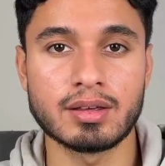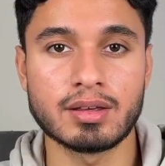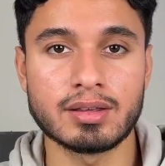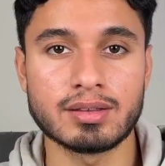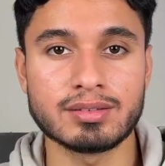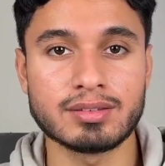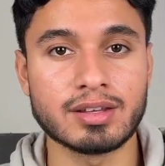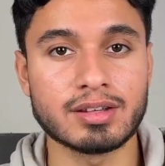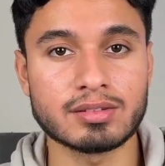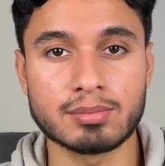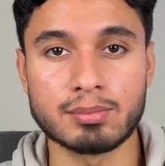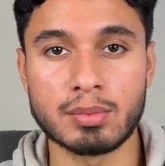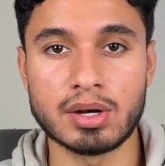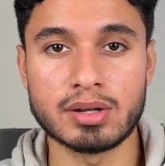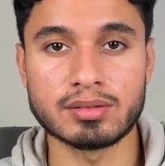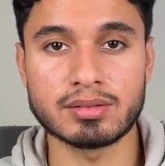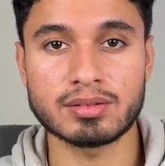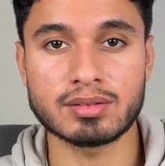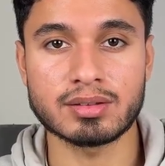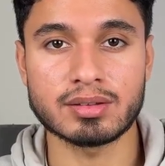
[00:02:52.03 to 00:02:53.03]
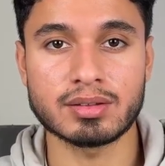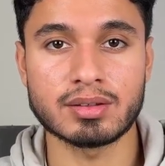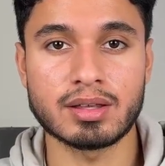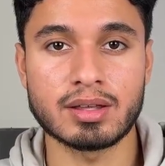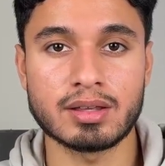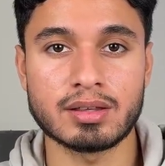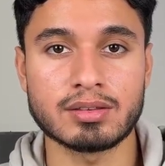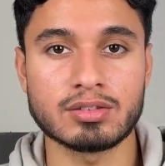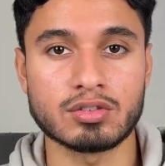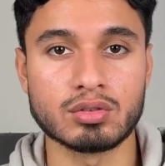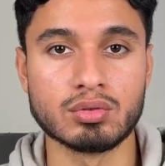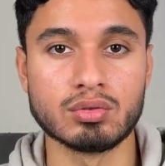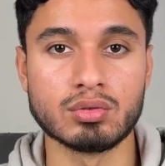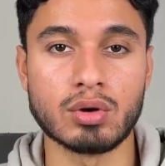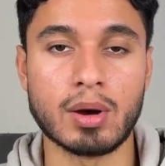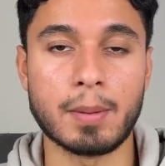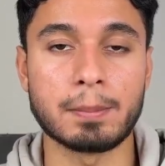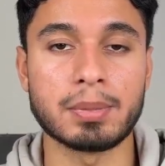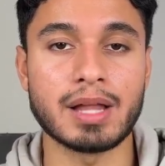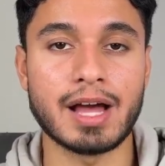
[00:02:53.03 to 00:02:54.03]
6 months to
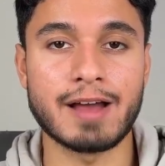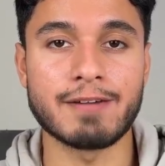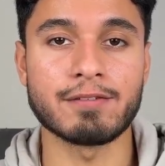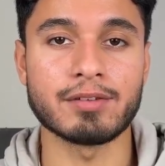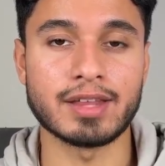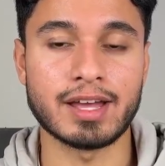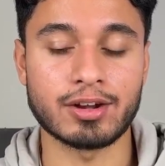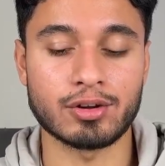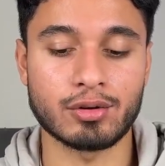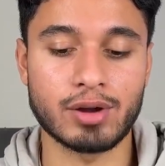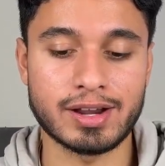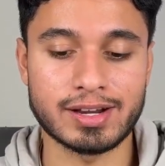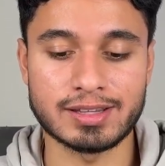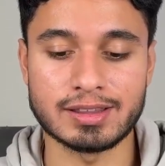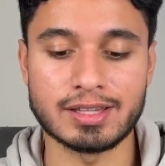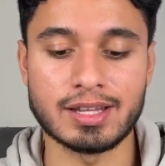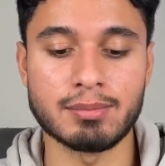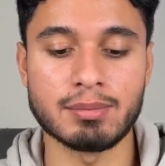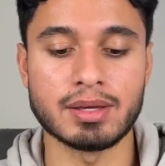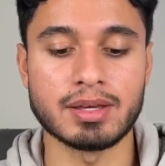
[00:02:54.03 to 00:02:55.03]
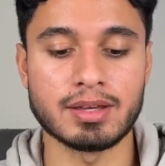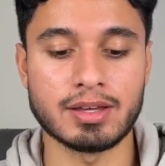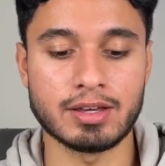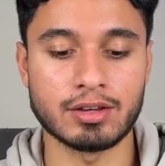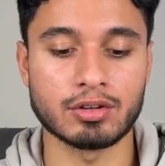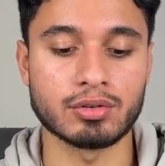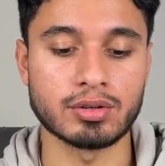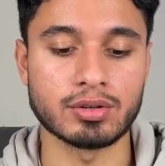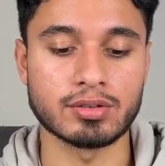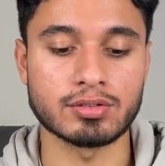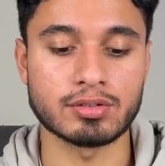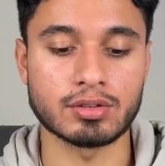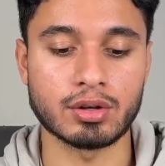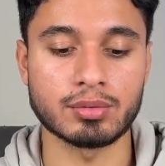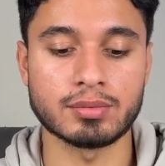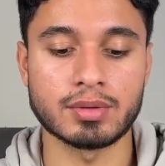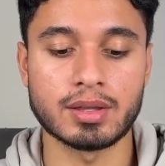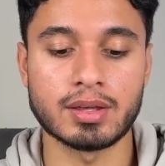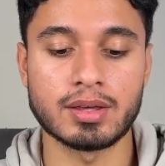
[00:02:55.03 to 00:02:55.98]
apply for that credit limit increase. So